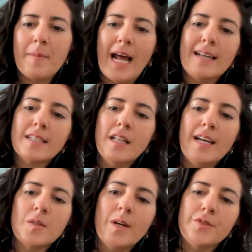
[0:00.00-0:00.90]
going to ask the
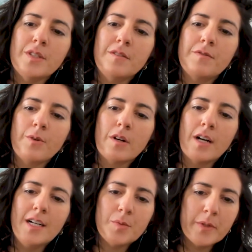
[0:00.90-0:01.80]
last question
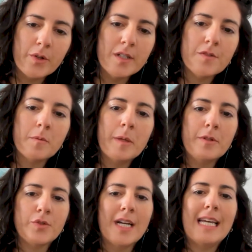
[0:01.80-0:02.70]
for entrepreneurs, for
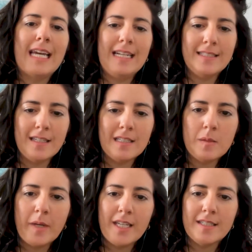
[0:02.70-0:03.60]
people trying to get into
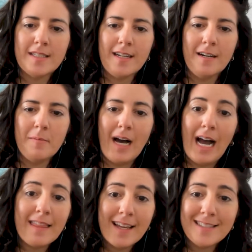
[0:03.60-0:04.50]
this space.
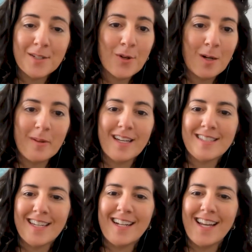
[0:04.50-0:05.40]
I think it's incredibly
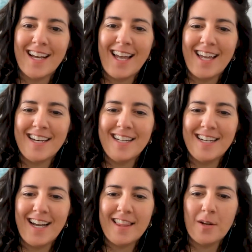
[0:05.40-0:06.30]
exciting,
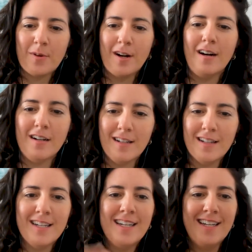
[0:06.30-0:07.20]
and I think we're
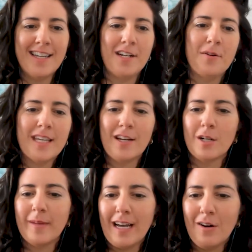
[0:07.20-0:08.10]
all,
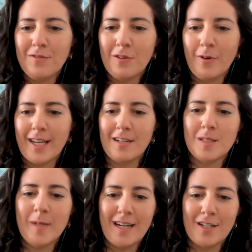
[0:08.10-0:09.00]
here to be helpful if we can.
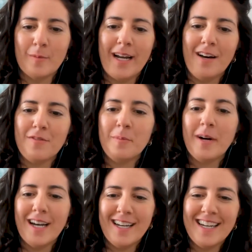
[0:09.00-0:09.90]
I'll speak on your behalf,
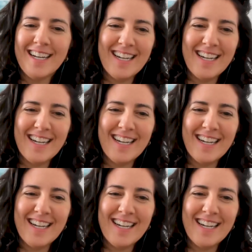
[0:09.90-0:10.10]
but